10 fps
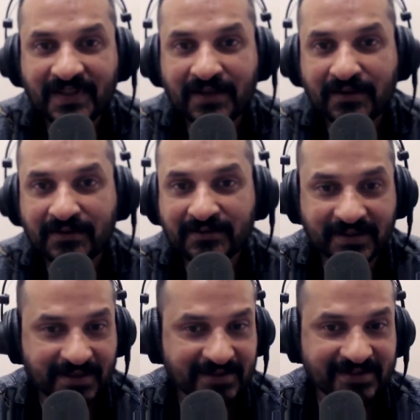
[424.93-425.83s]

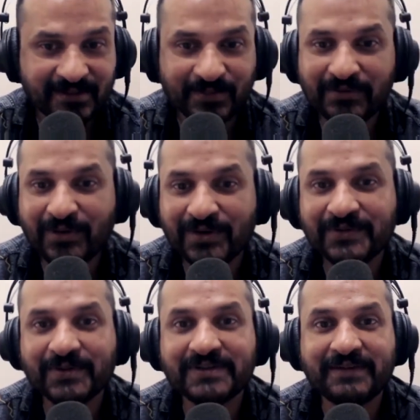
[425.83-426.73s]
okay, seem to have lost
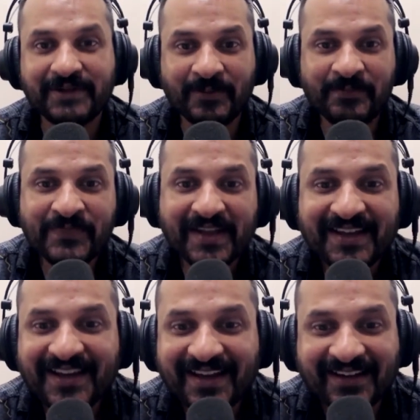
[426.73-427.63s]
focus, there we
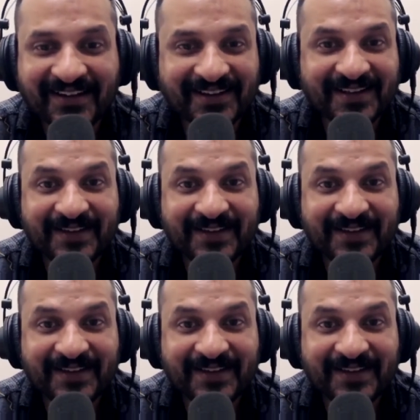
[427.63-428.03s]
go.